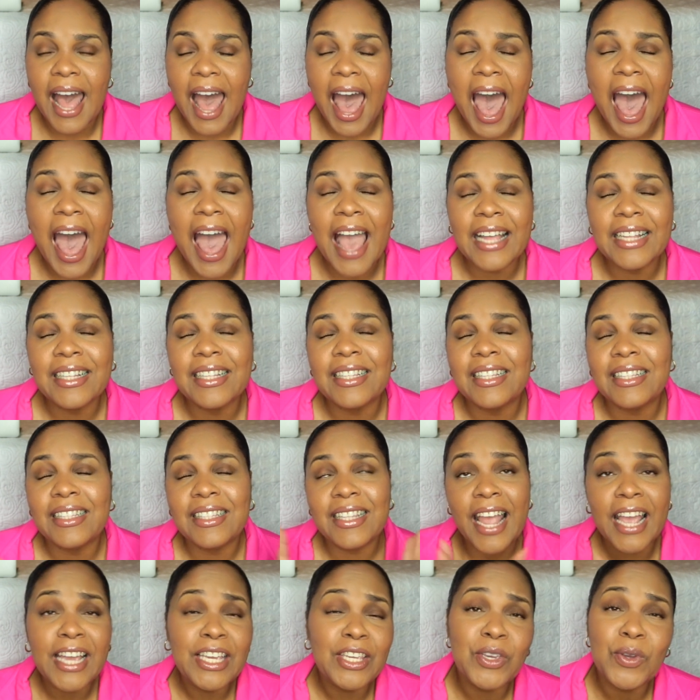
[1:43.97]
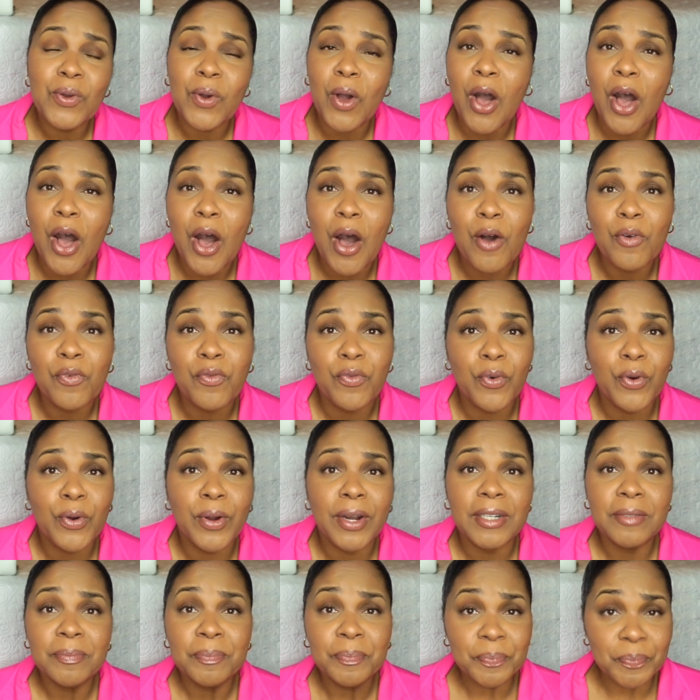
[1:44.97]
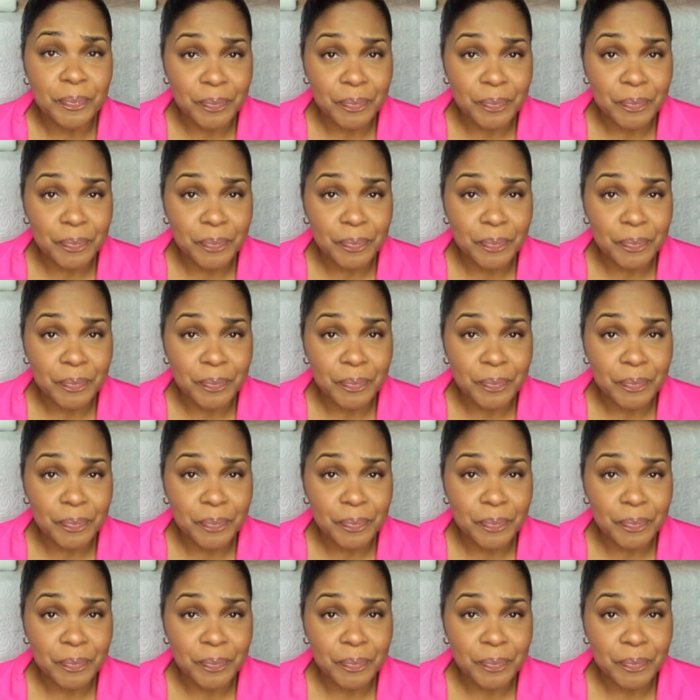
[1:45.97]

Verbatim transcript: I thank you all for